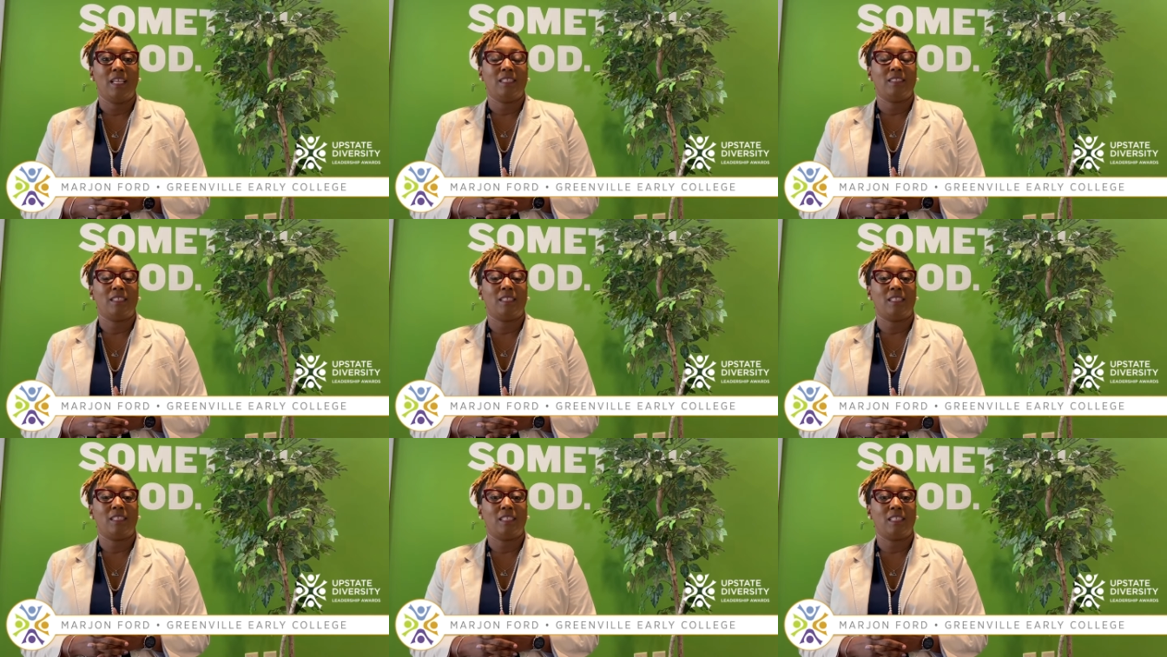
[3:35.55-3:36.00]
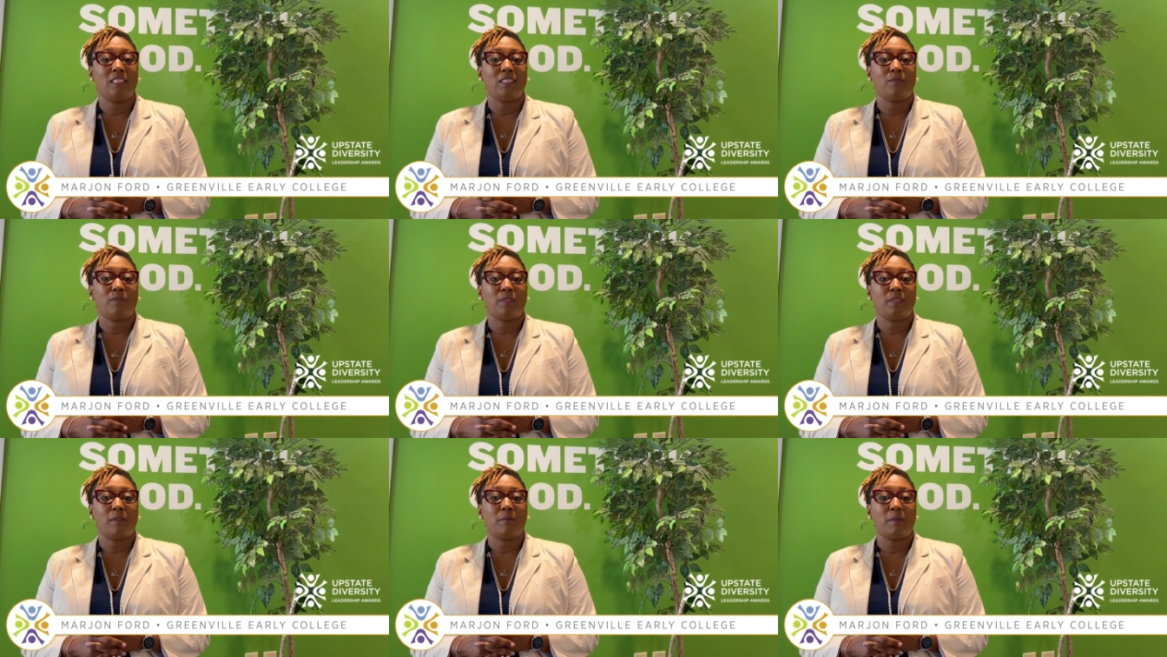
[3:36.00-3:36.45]
than it
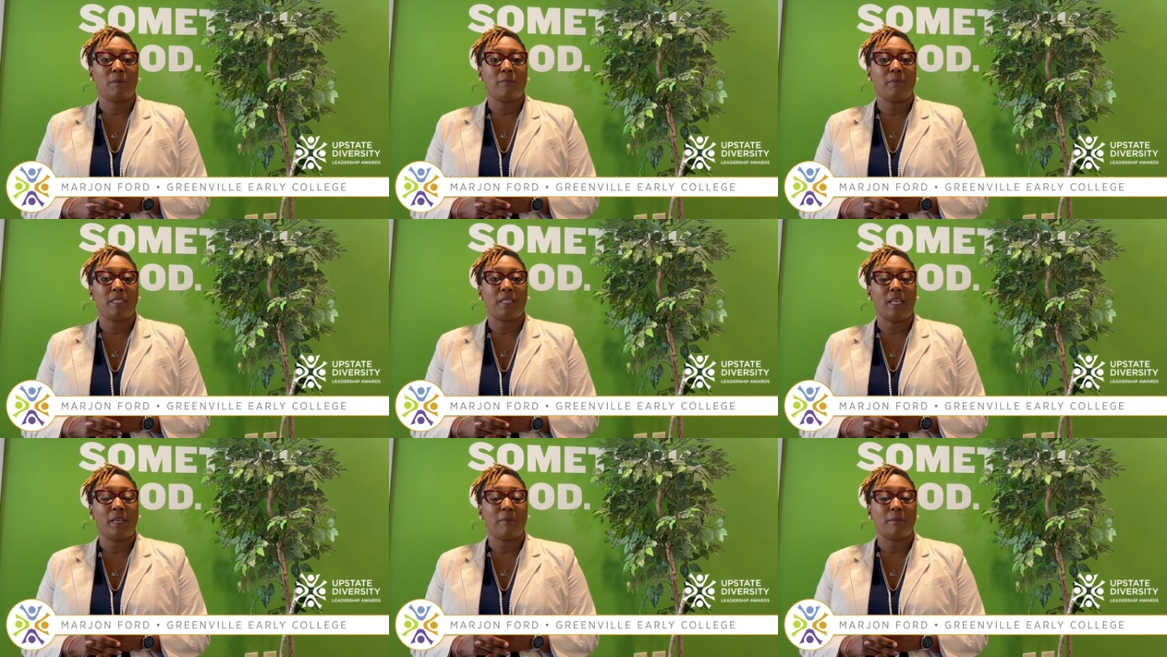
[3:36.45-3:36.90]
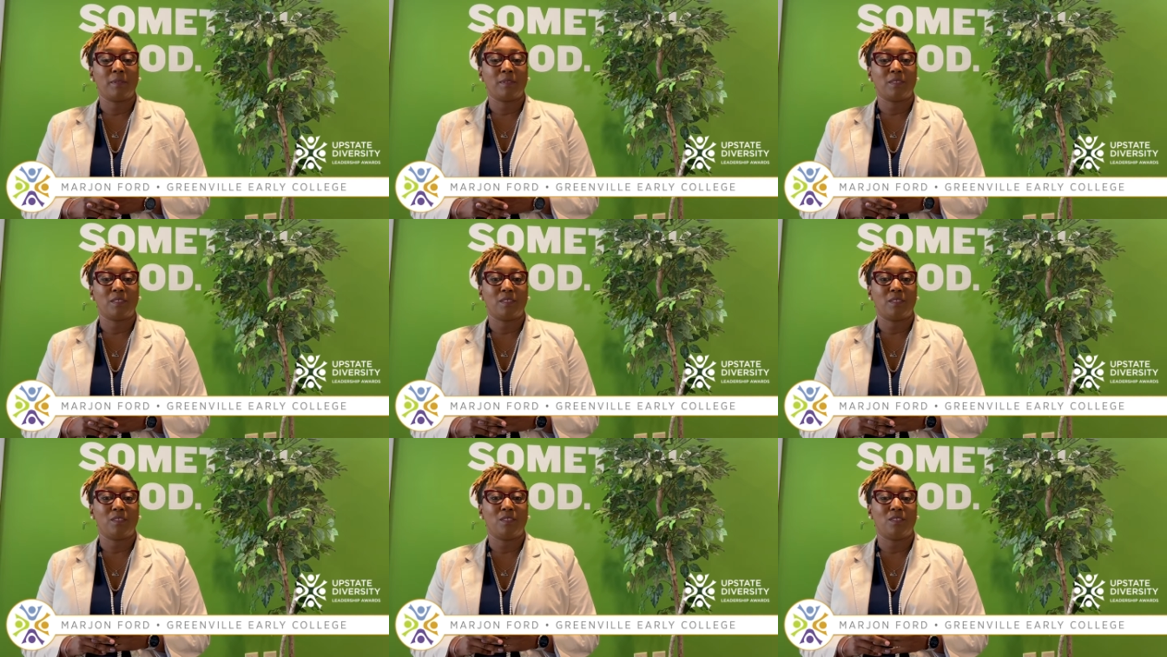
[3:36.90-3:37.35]
is for them to be able
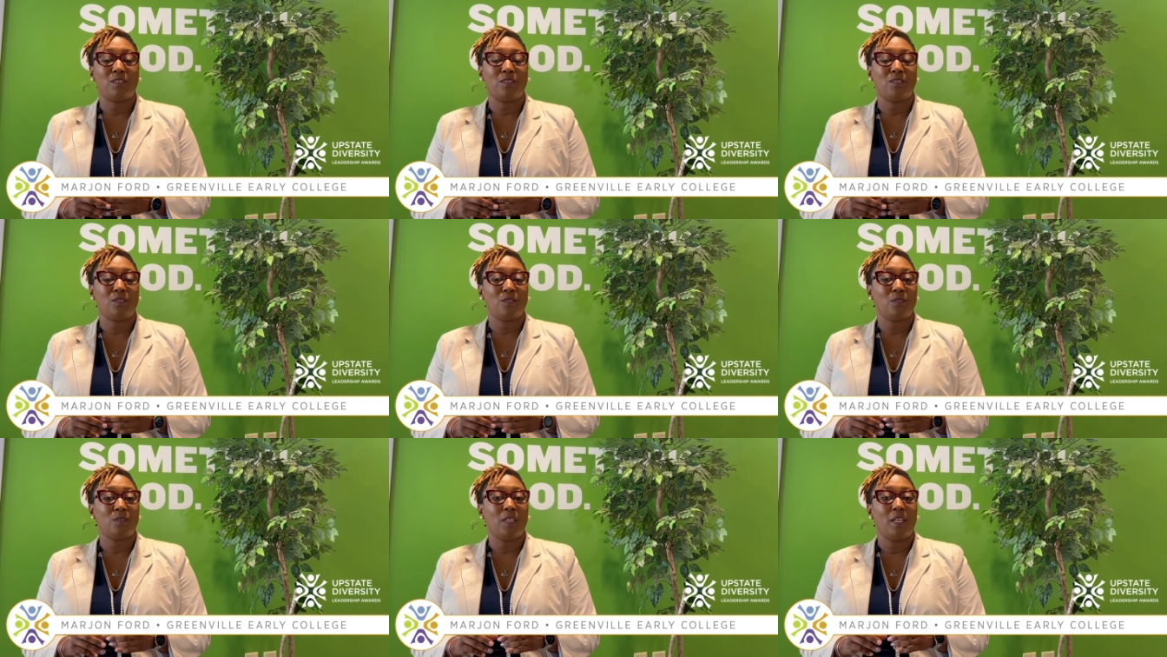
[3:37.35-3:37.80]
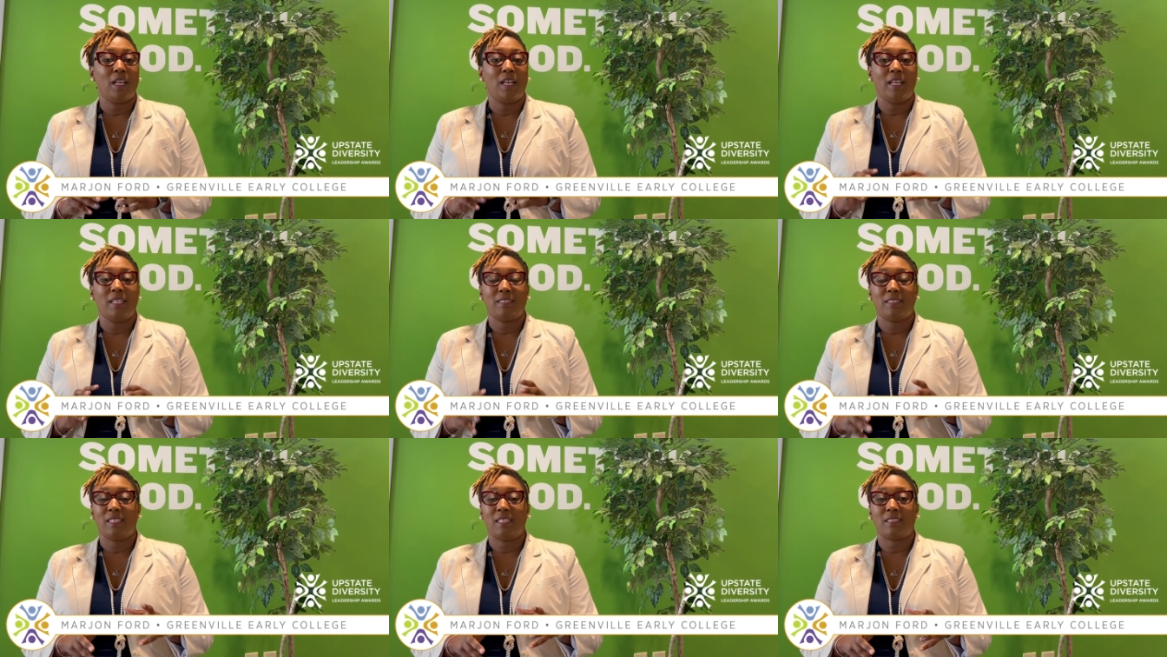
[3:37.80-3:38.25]
to do
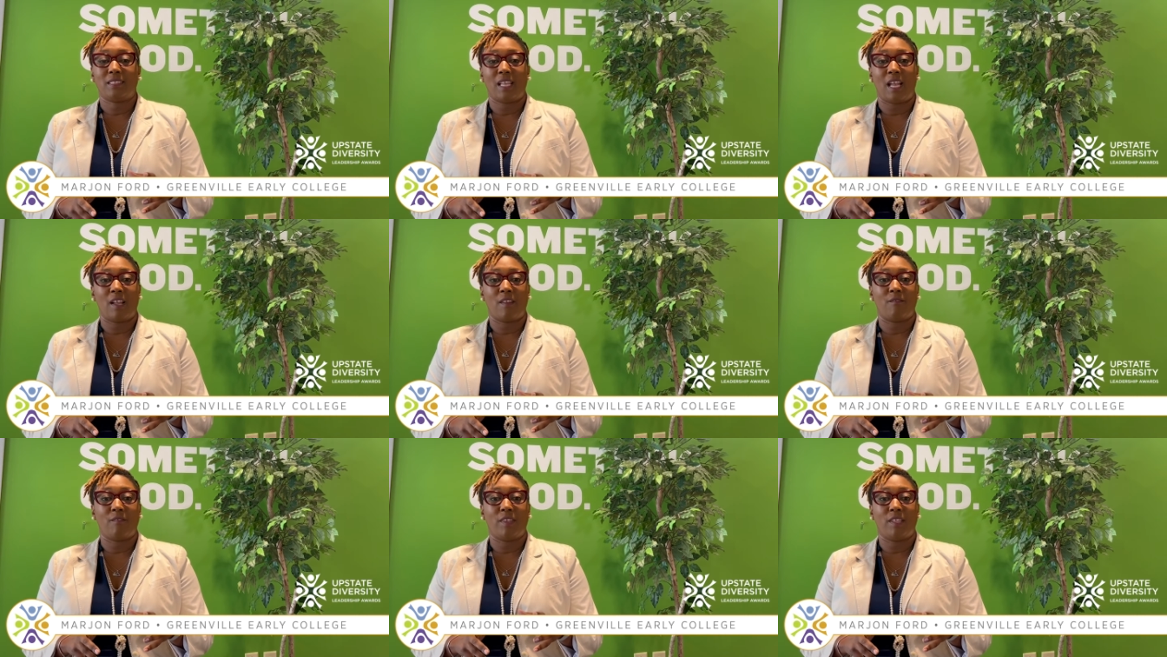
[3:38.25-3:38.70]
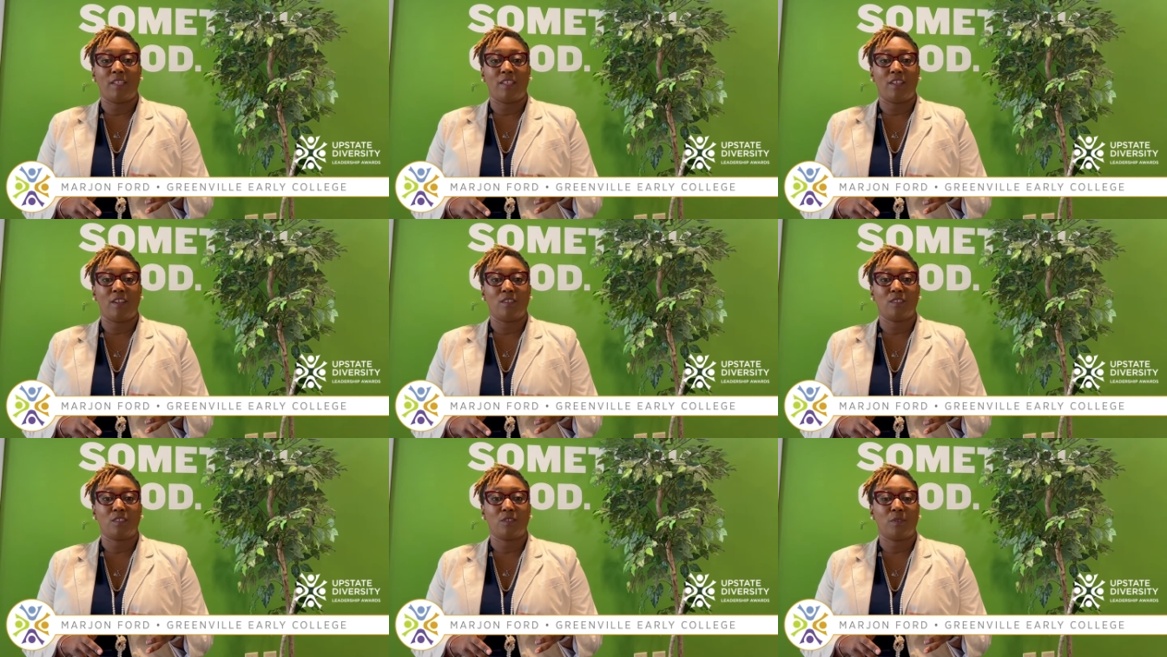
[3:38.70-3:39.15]
a TikTok
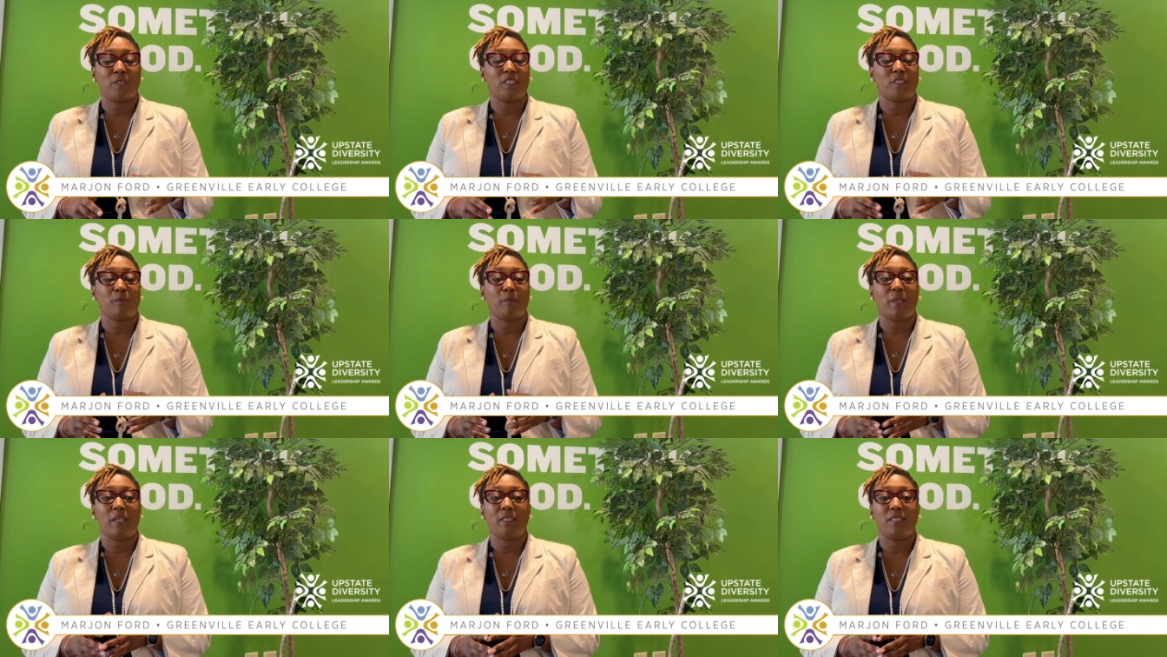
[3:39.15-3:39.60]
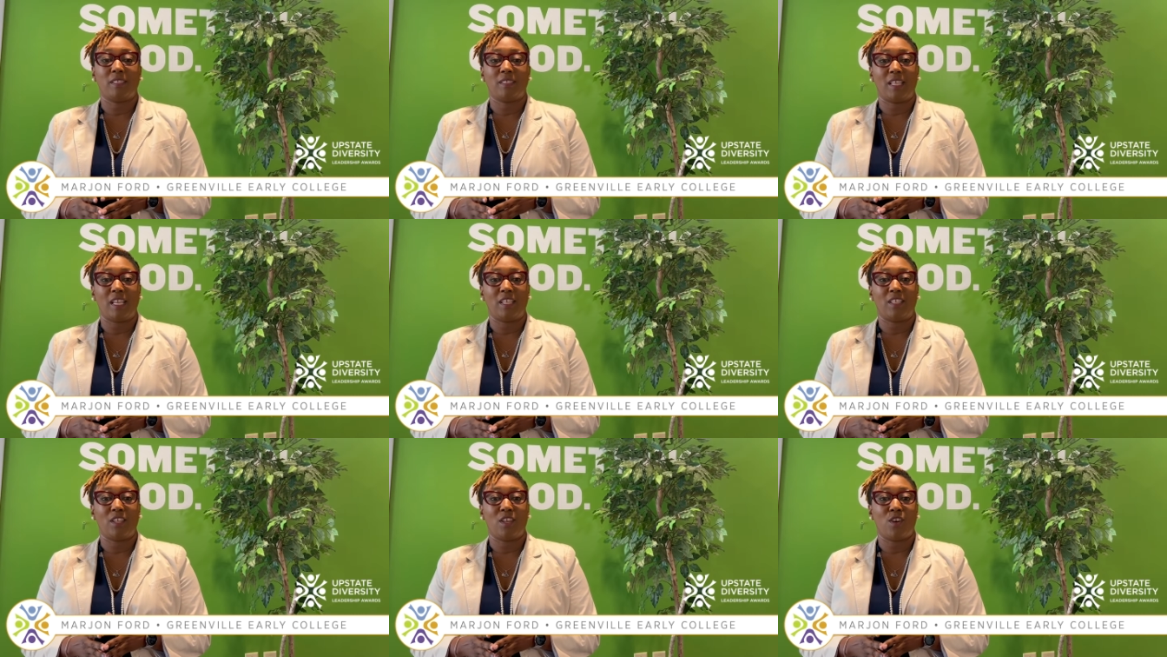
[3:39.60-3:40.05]
video to explain that
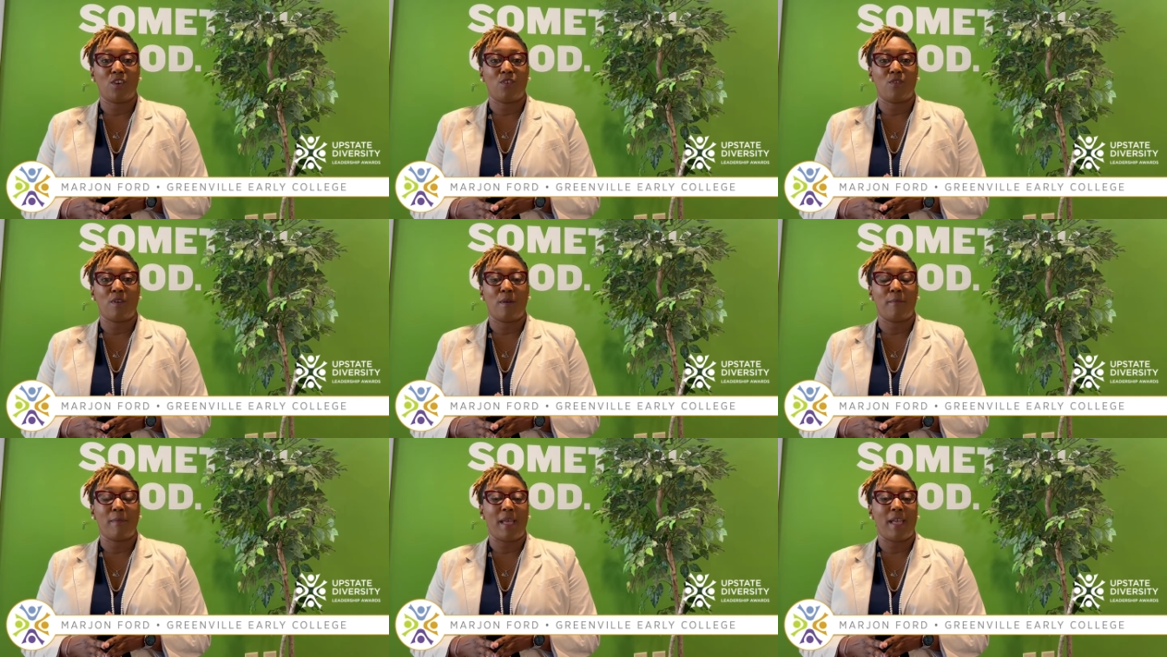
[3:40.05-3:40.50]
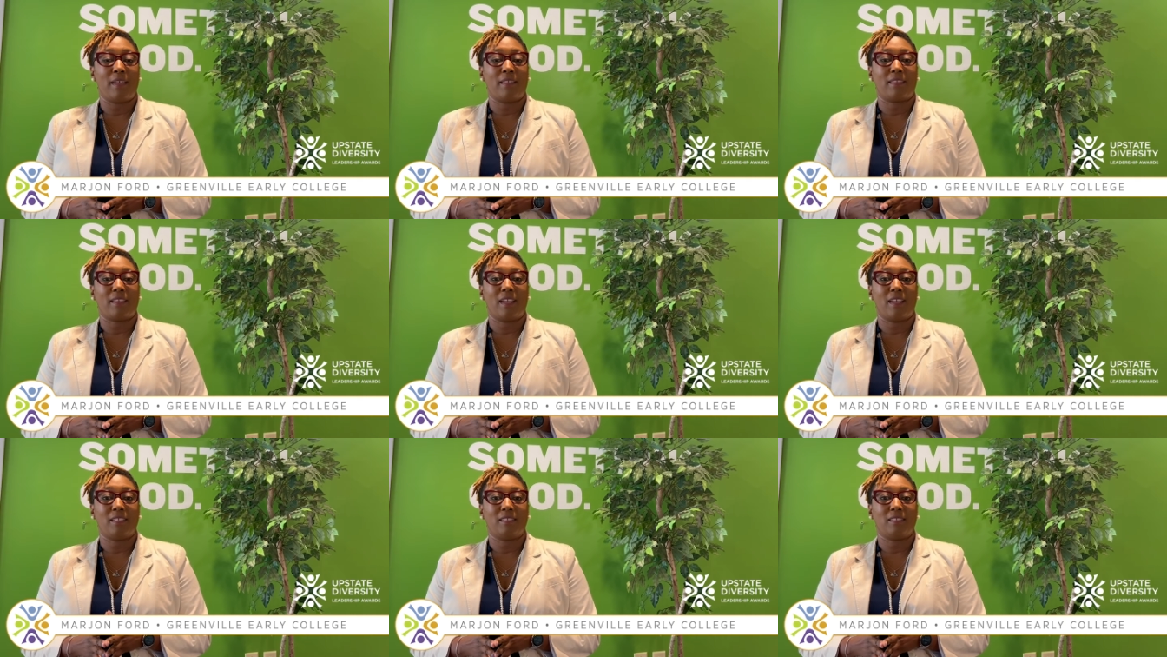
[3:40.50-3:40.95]
they know a
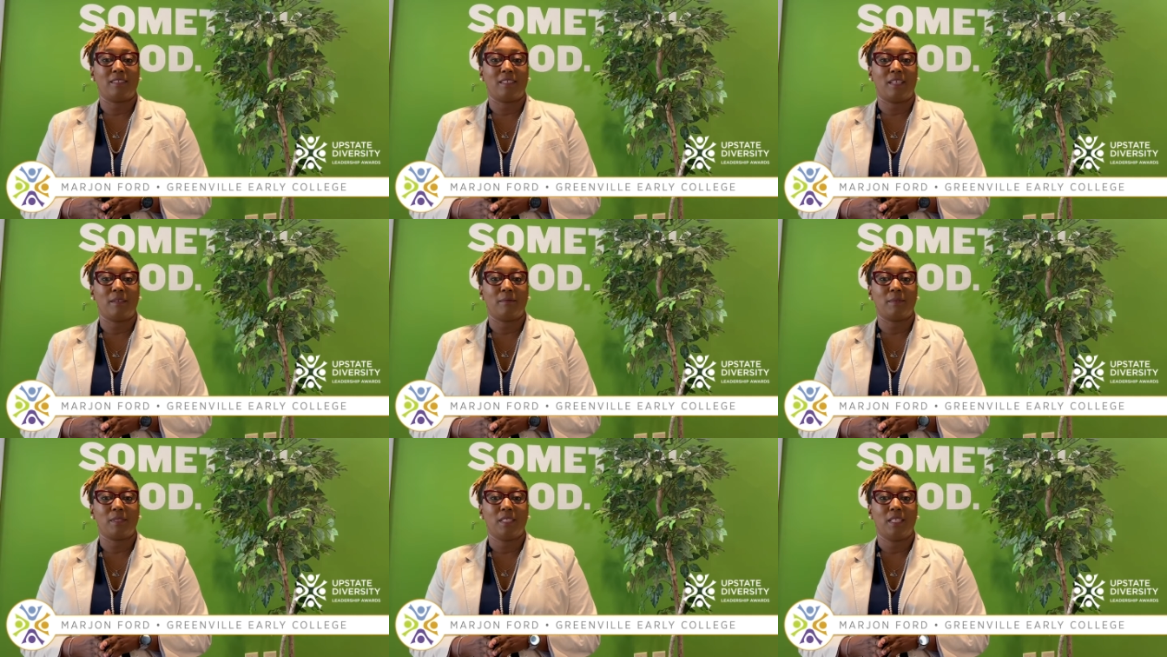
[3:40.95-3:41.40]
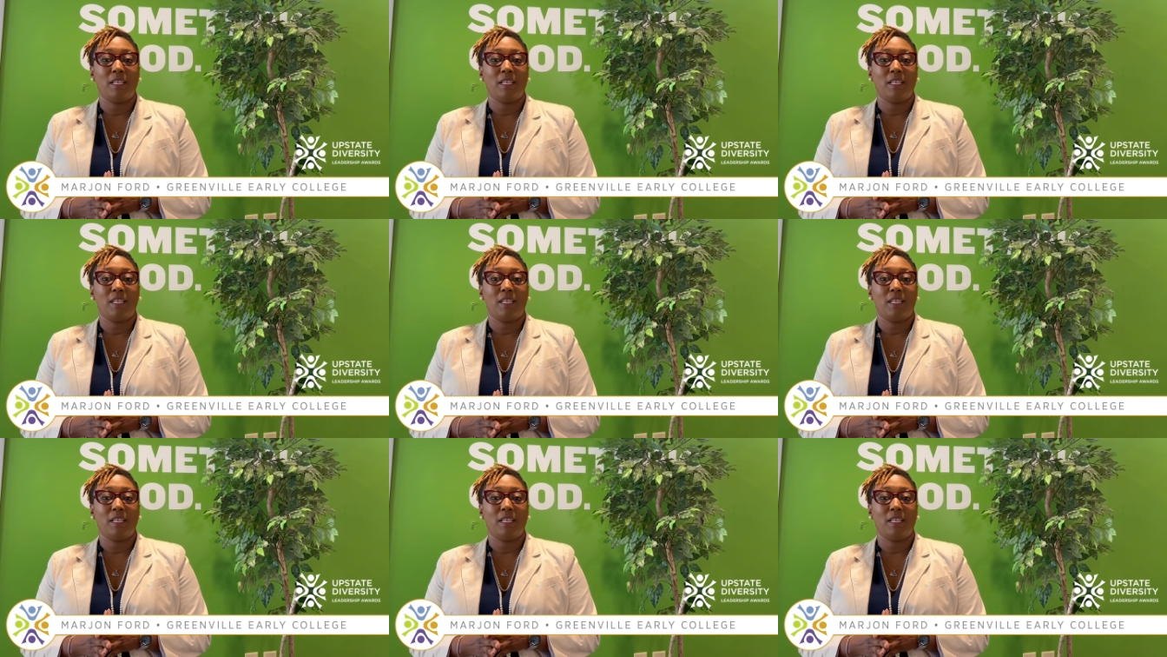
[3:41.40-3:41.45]
math concept.